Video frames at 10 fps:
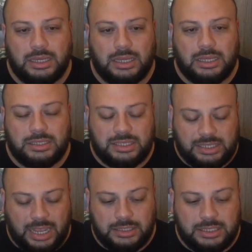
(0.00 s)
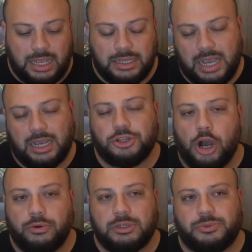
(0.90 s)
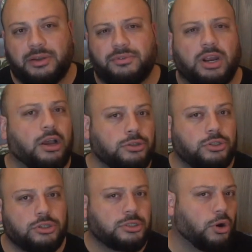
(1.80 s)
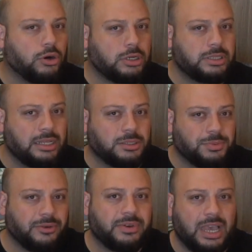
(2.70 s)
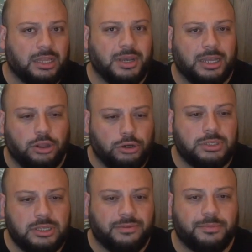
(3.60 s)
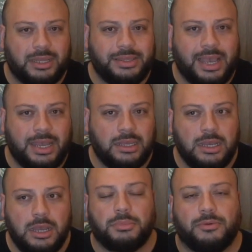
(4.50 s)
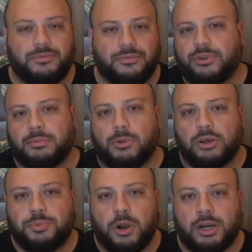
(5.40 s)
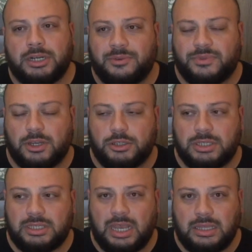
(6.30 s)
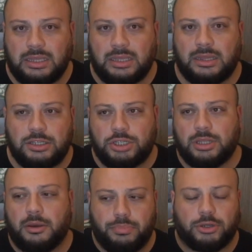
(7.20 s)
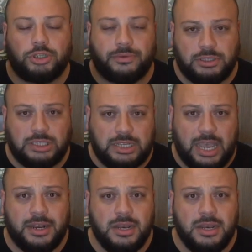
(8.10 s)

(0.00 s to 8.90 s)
sense. And yeah, I know it's whenever a hunter's mark that specific enemy, I learned stuff about that. But for the most part, if there is a lich and a bunch of undead,